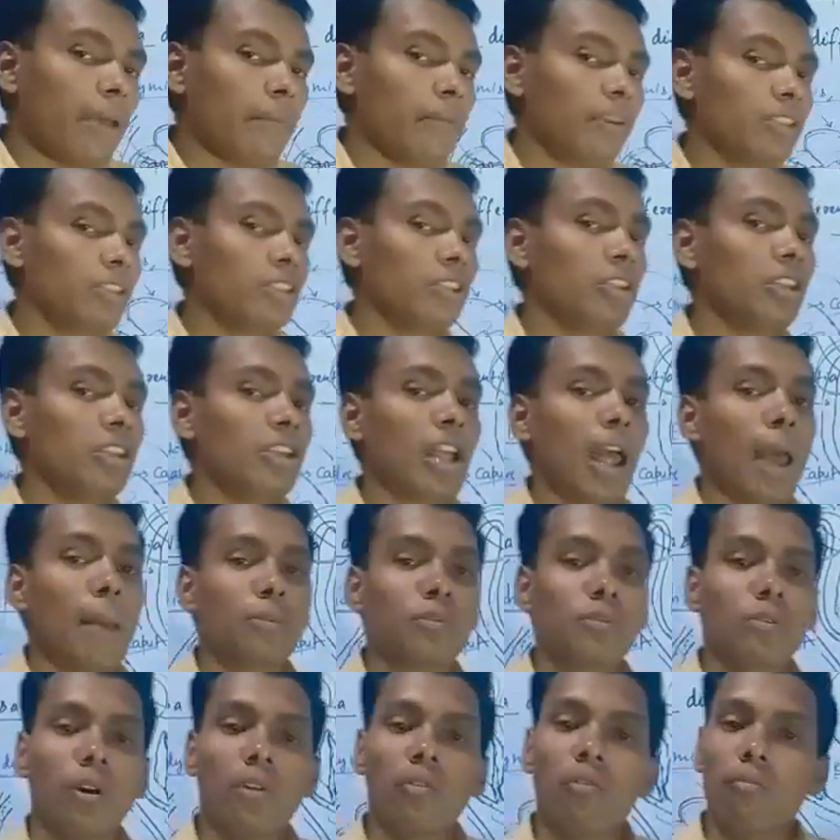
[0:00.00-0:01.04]
having three
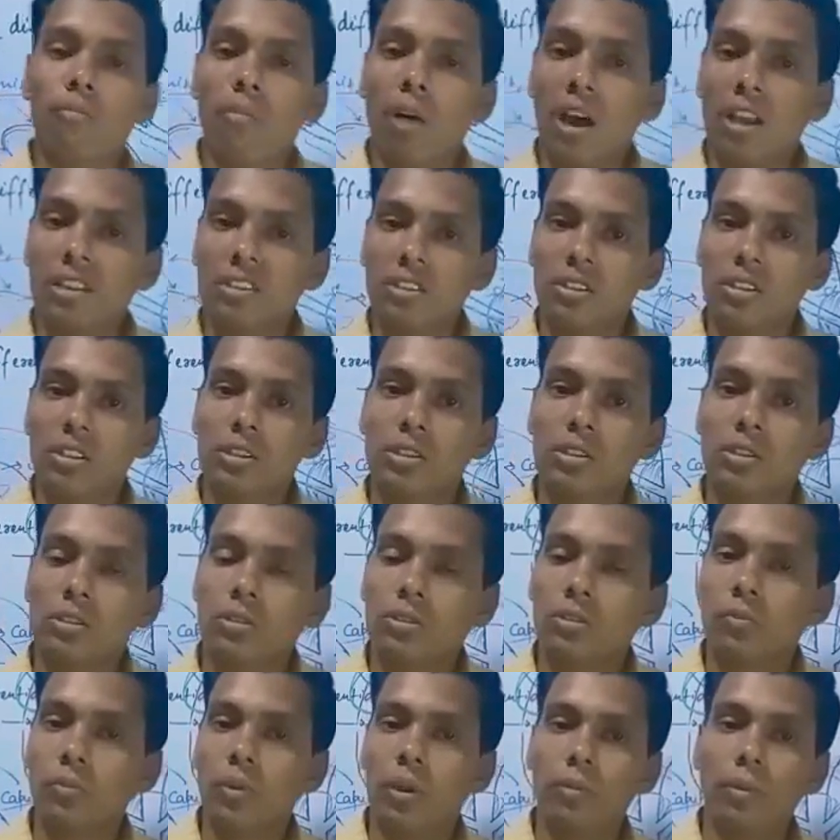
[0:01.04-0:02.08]
types of masses
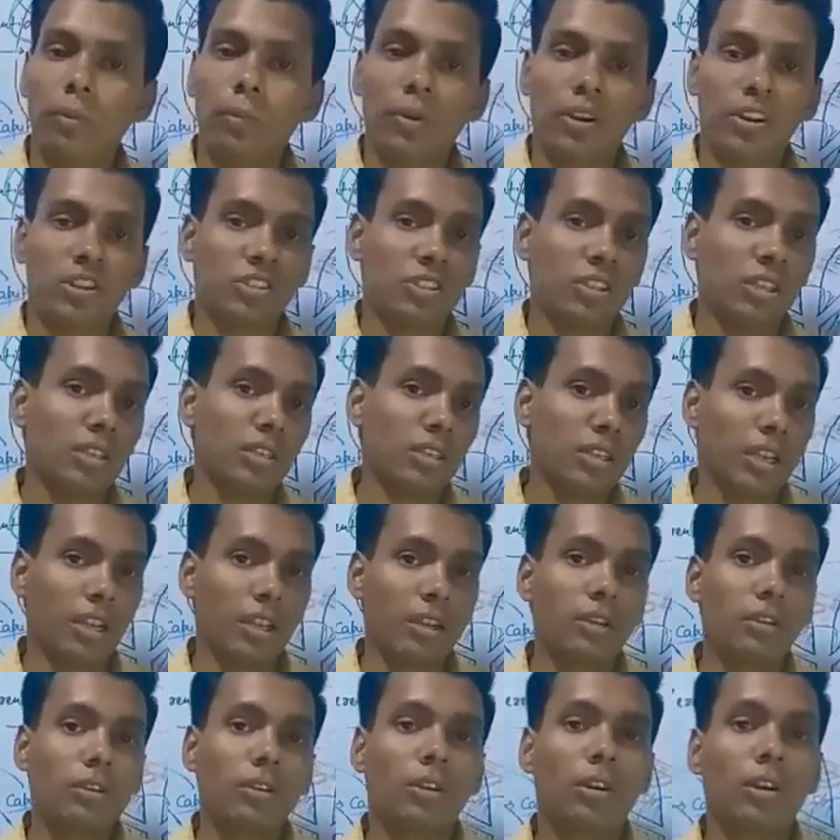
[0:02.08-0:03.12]
will be
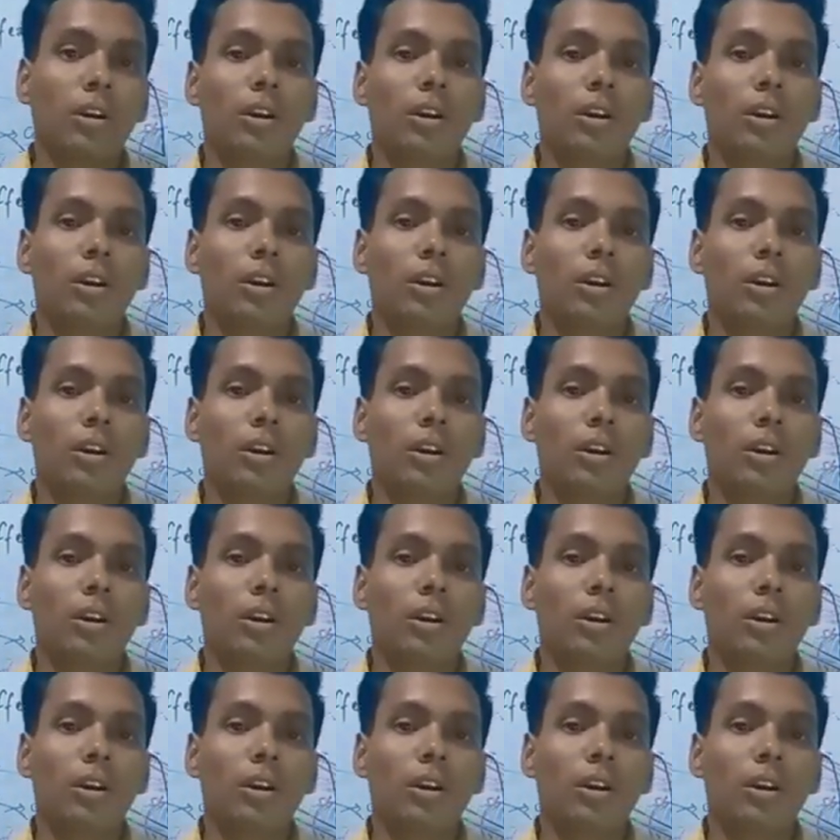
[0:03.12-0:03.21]
presented.